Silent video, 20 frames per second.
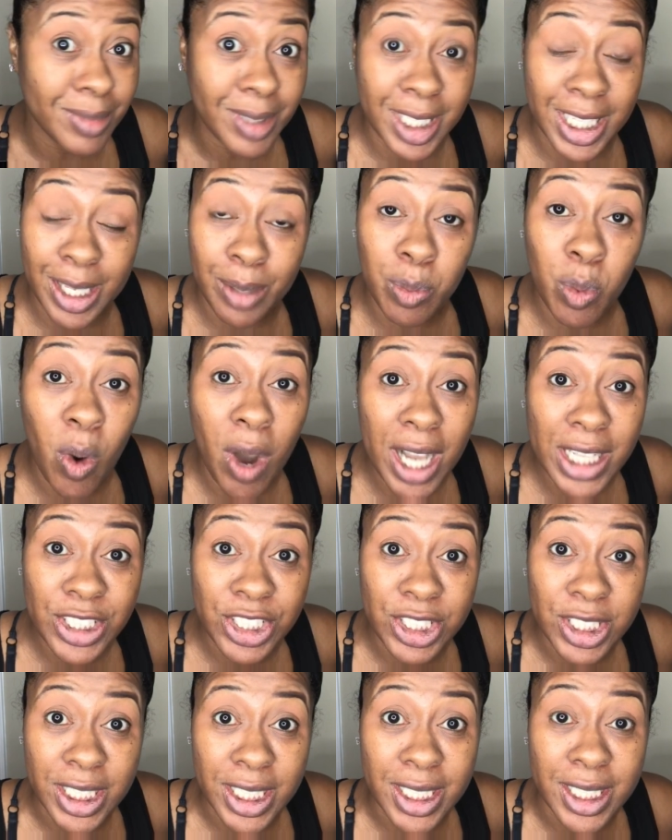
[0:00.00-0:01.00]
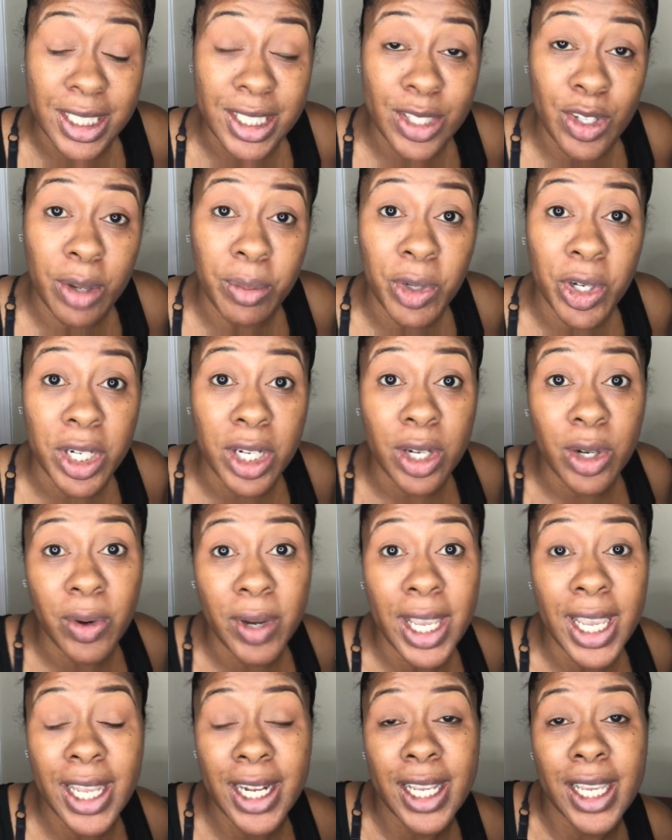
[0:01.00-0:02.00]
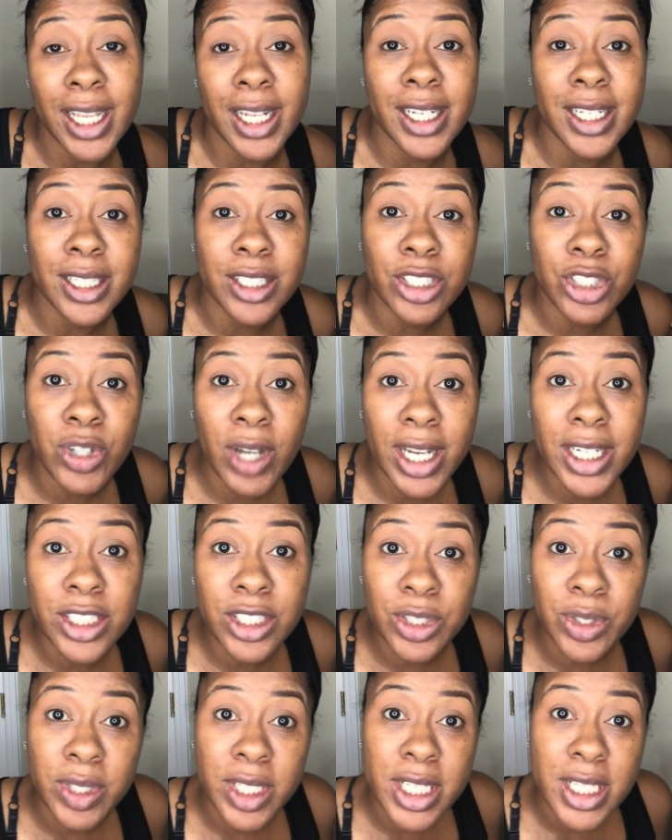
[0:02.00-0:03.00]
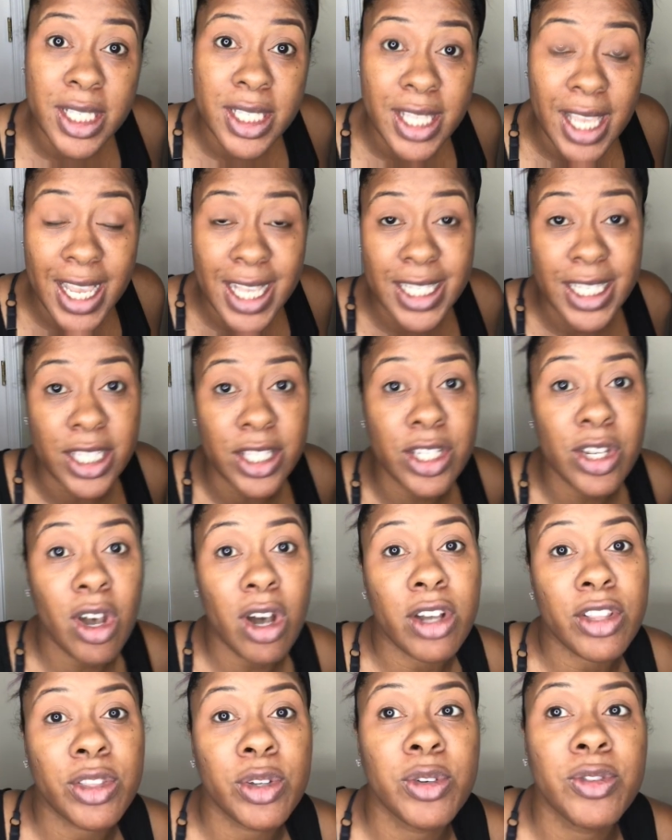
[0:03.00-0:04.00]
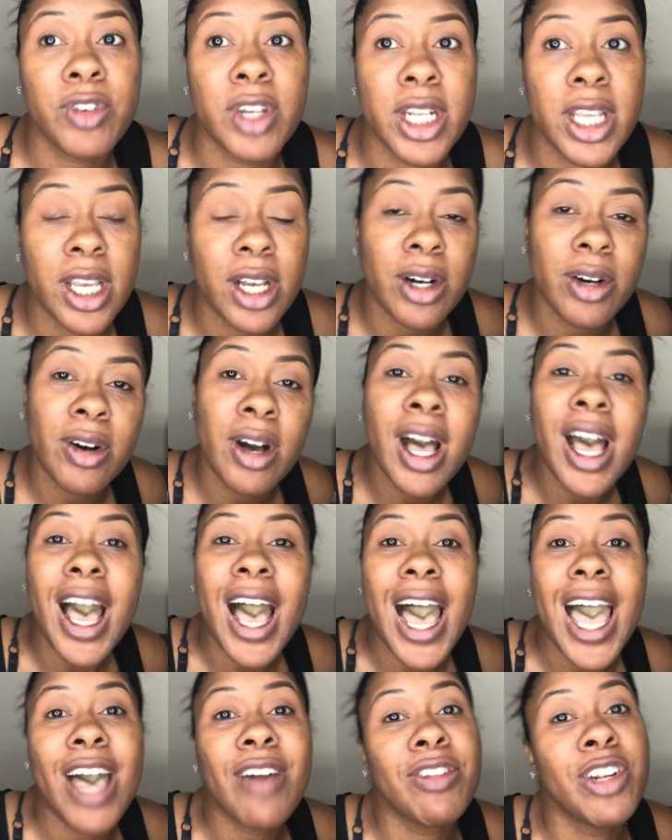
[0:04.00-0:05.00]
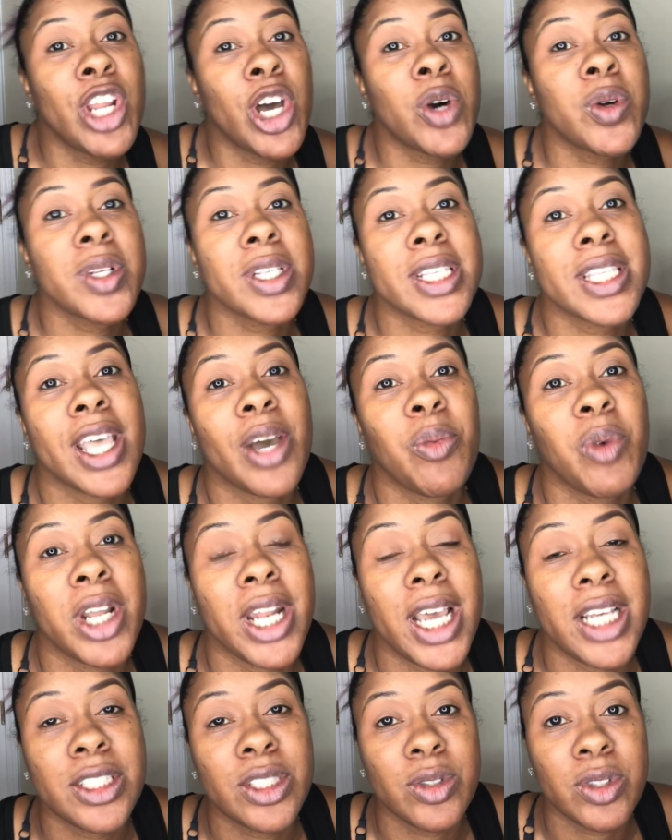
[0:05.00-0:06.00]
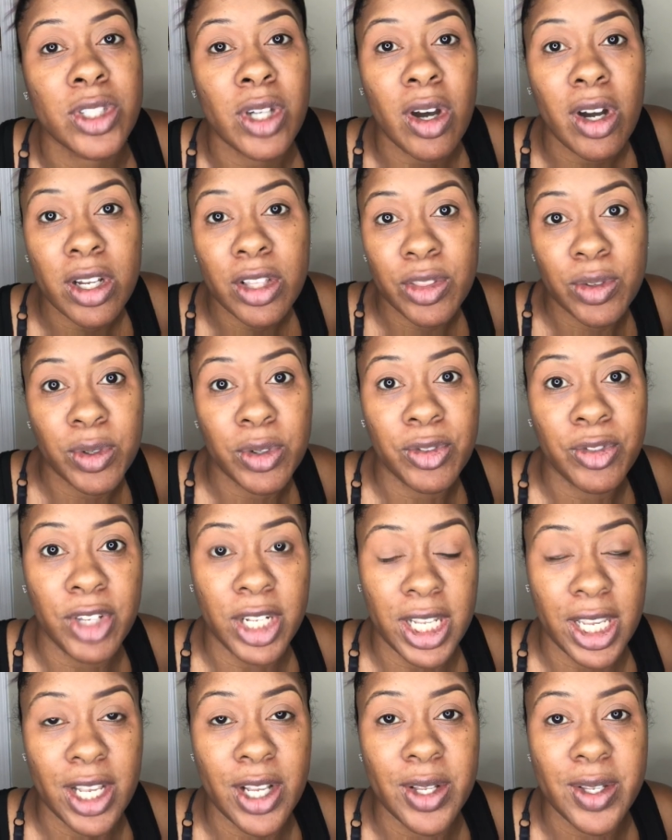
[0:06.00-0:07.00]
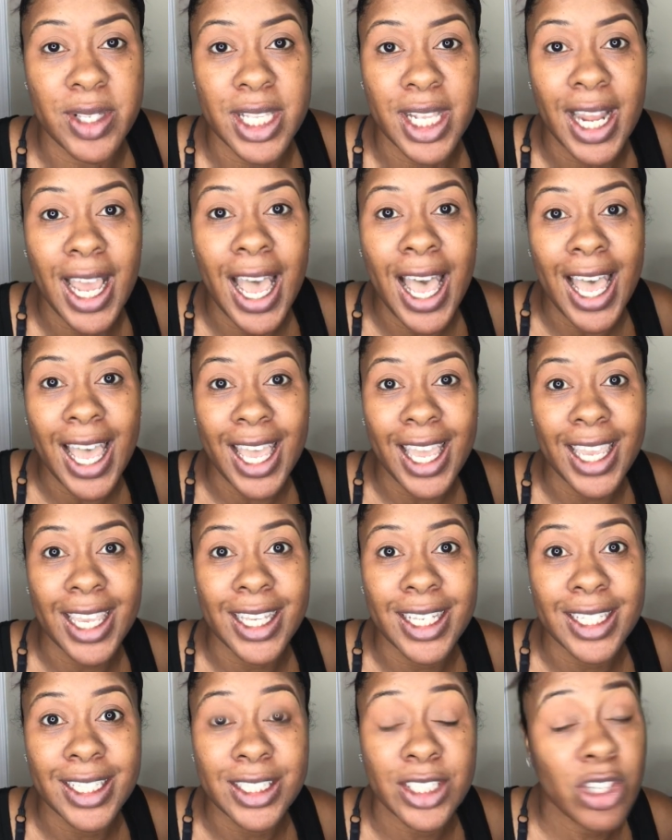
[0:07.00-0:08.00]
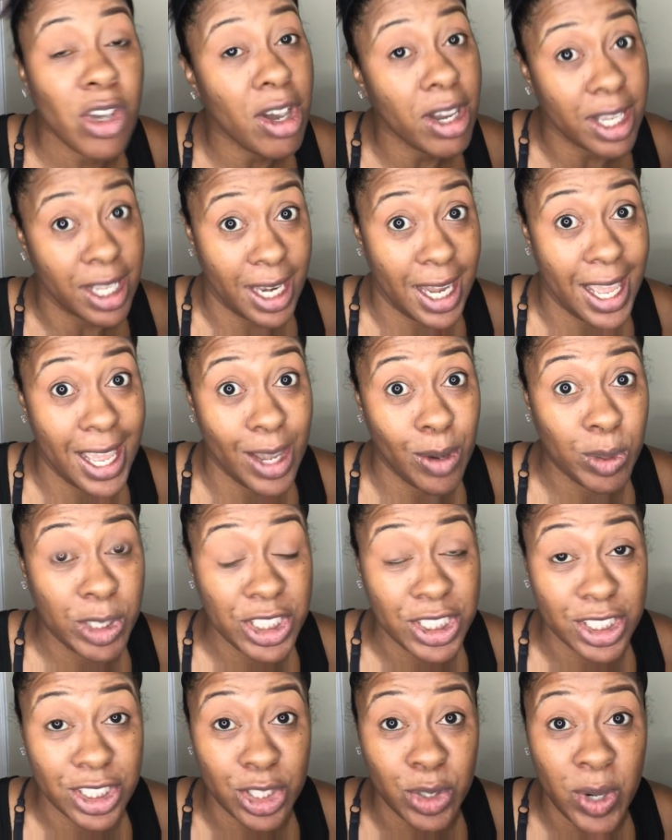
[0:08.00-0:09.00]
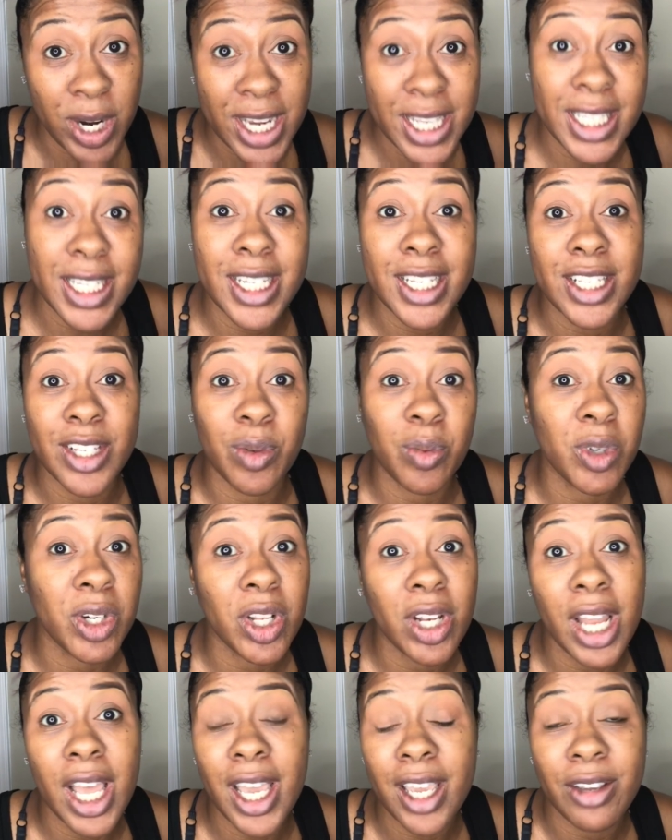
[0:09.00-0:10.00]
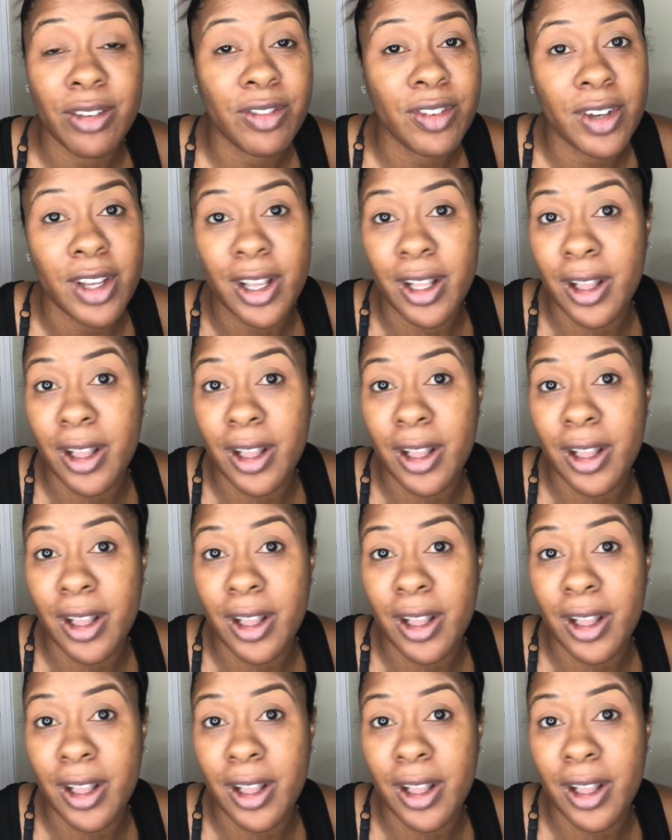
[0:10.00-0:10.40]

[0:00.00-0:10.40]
keep watching. So I'm going to go ahead and try to do this as a talk through video. I have noticed that when I do talk through videos that I talk a lot, which is crazy because in real life